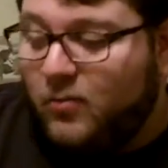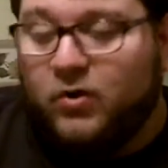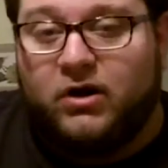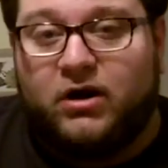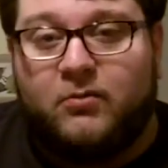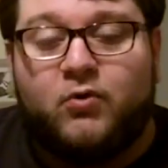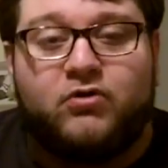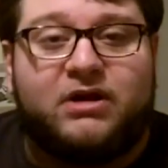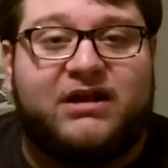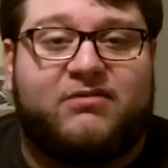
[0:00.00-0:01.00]
But
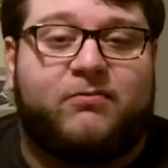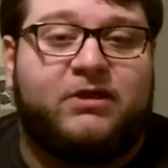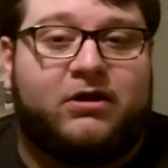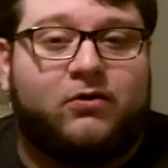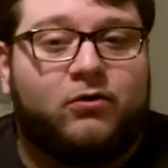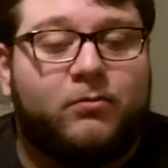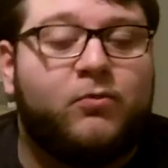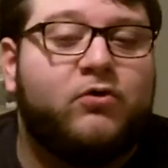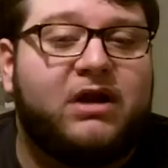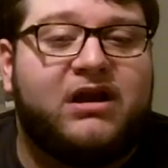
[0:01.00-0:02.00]
Moon Knight's really cool.
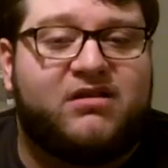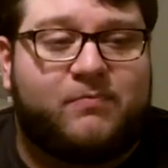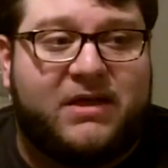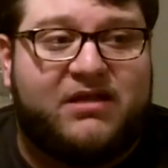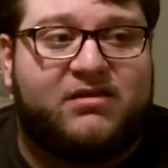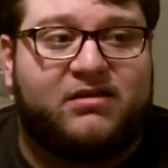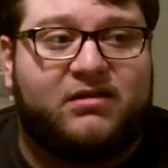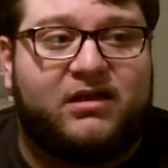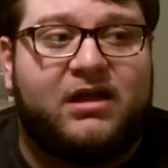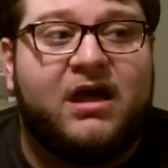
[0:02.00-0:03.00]
Moon Knight is
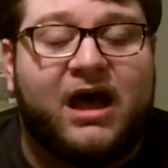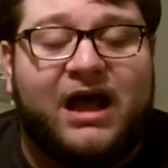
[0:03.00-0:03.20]
basically,